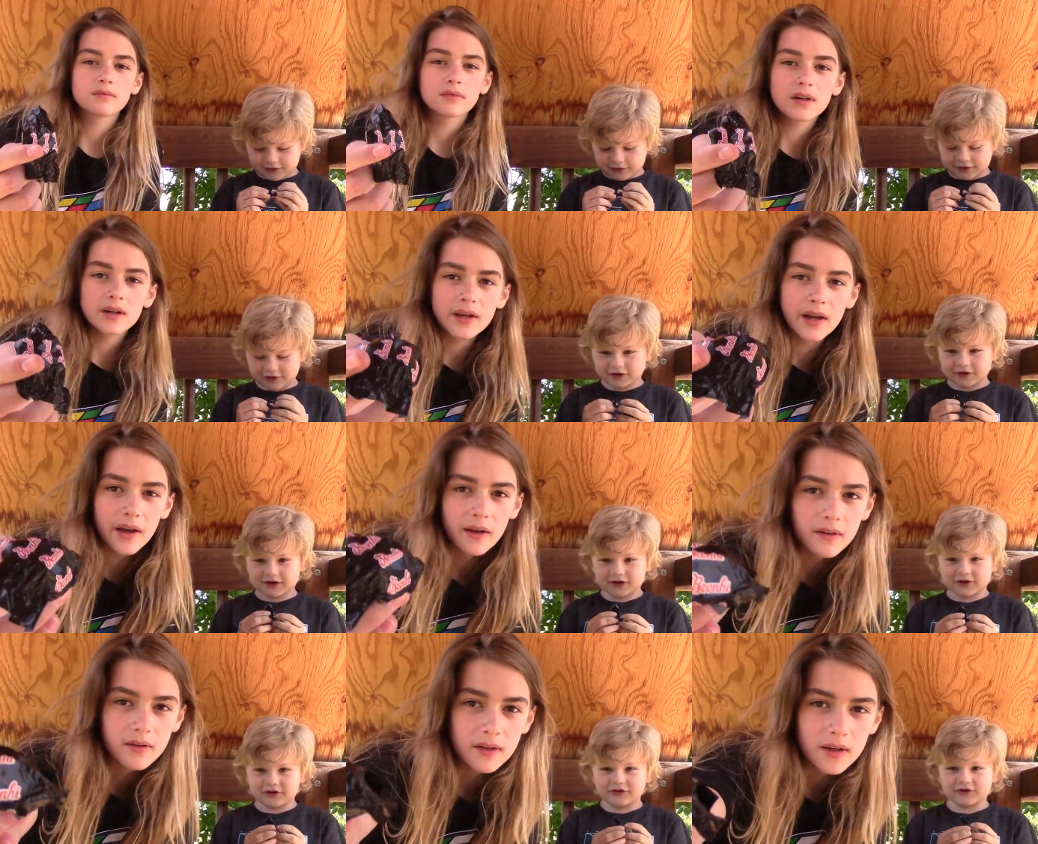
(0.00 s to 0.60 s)

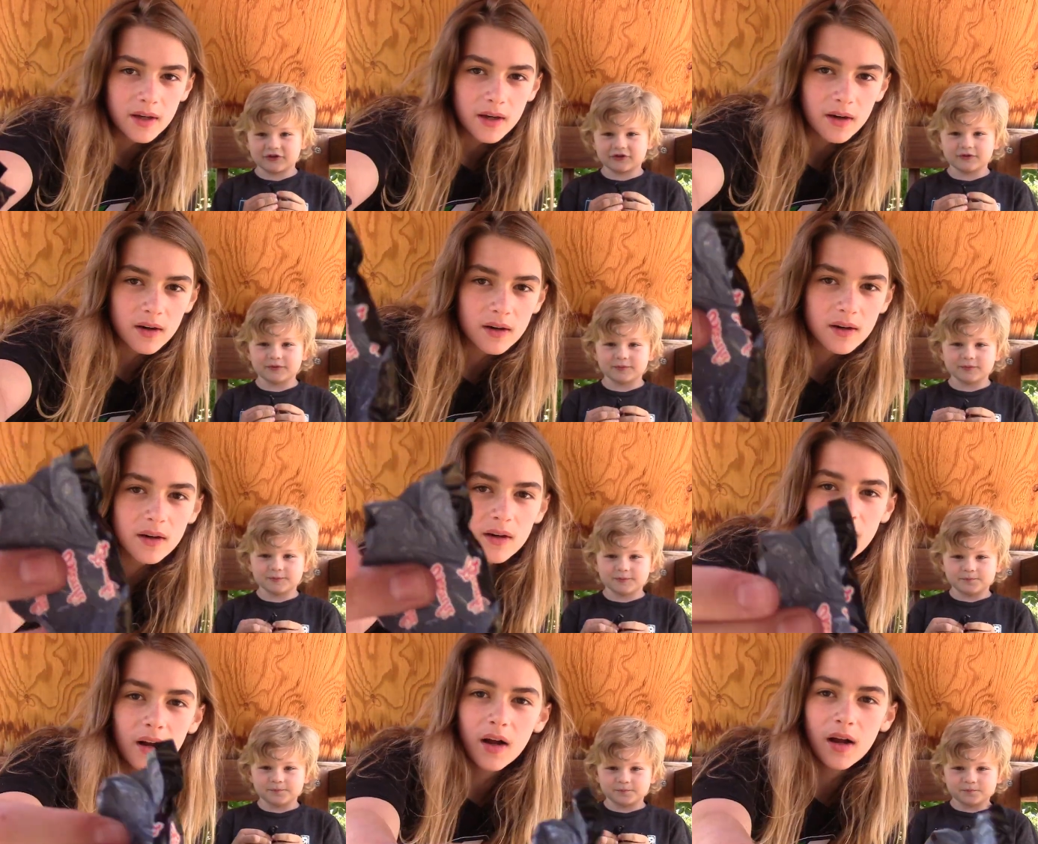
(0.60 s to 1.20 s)
Speaker 1: Okay,
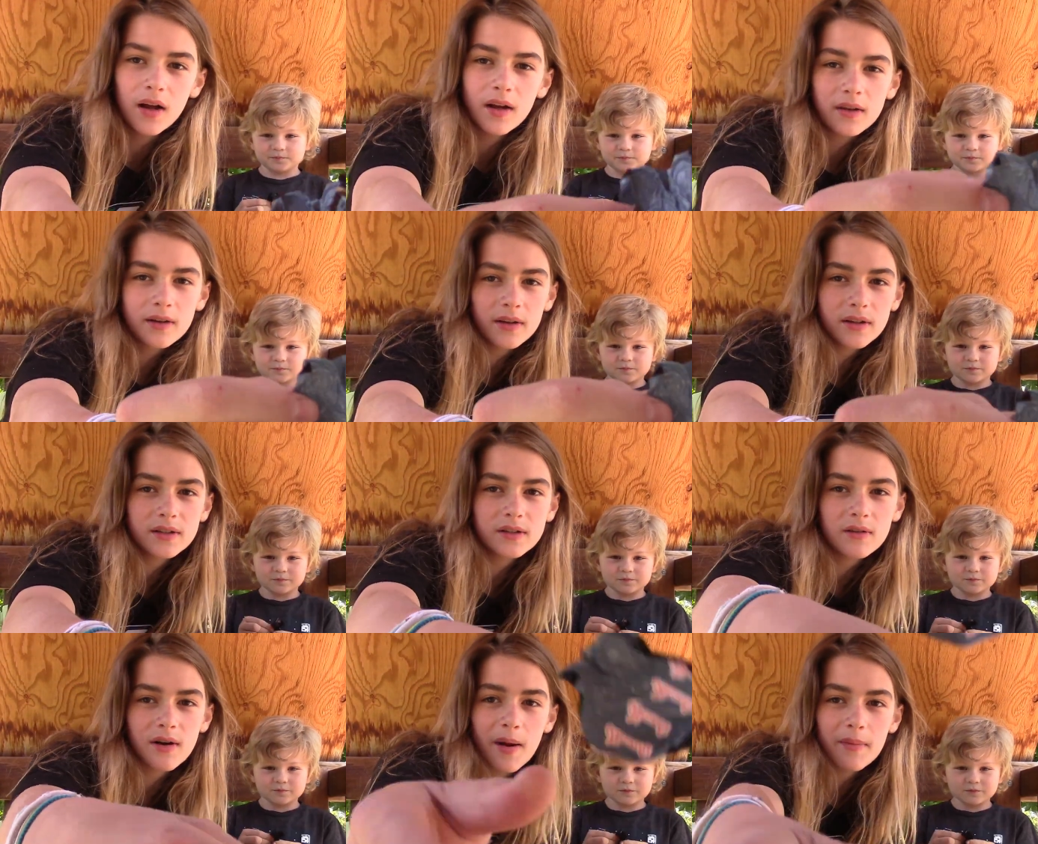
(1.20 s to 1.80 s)
here's a
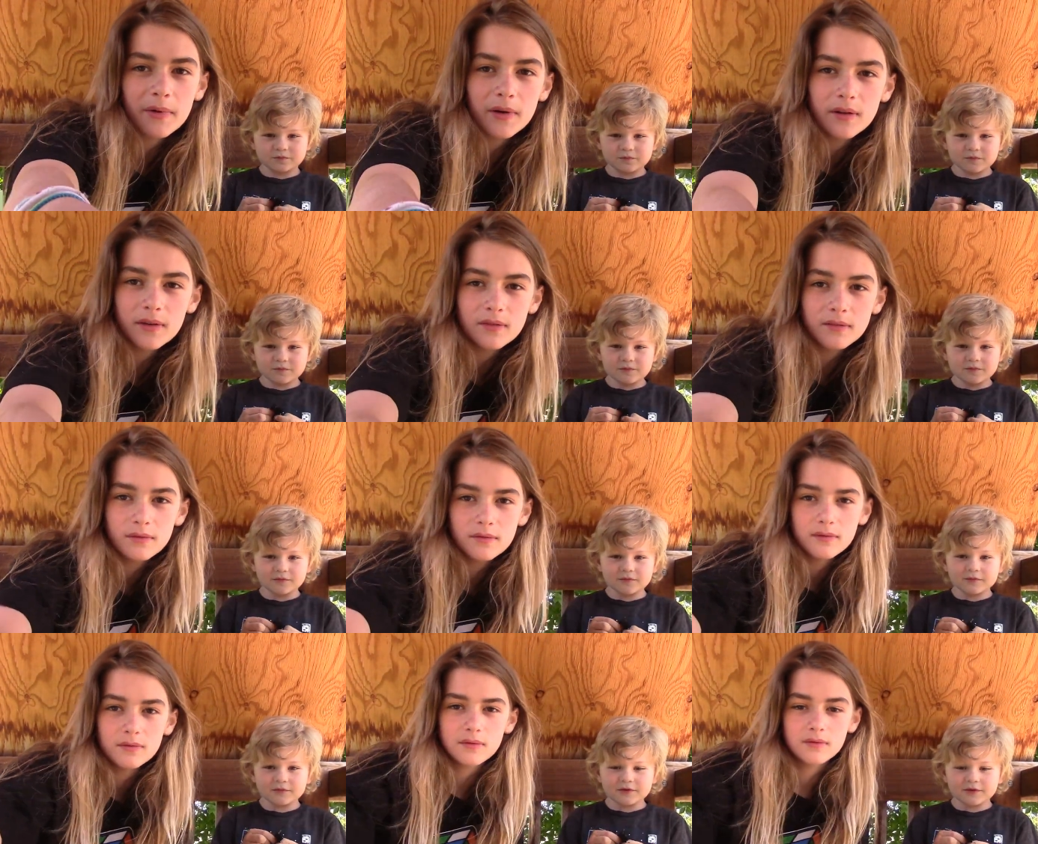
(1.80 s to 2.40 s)
wrapper.
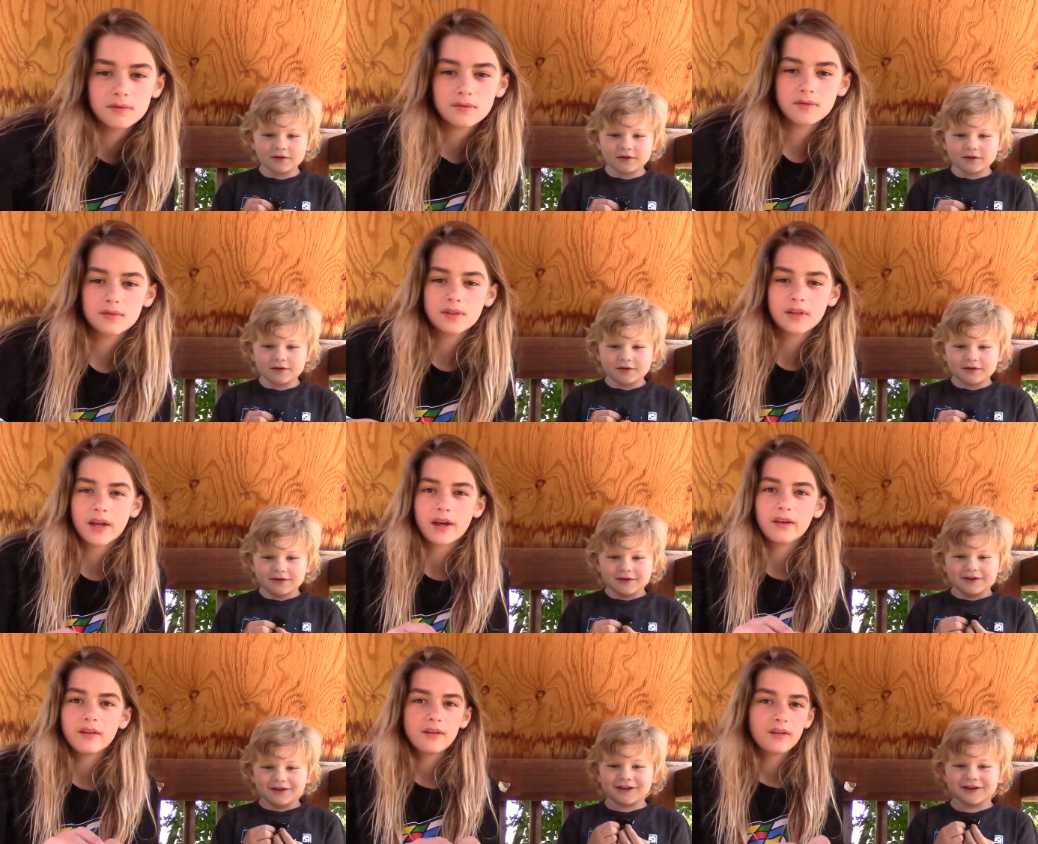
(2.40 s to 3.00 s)

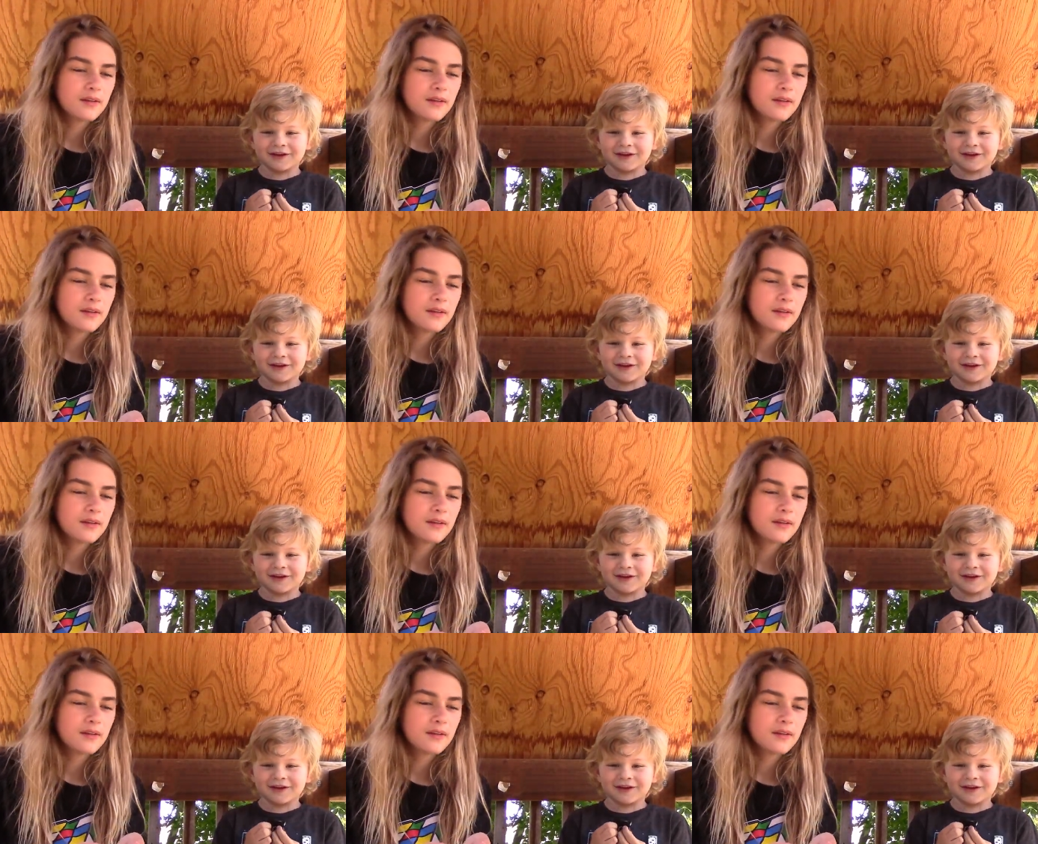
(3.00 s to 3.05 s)
Okay.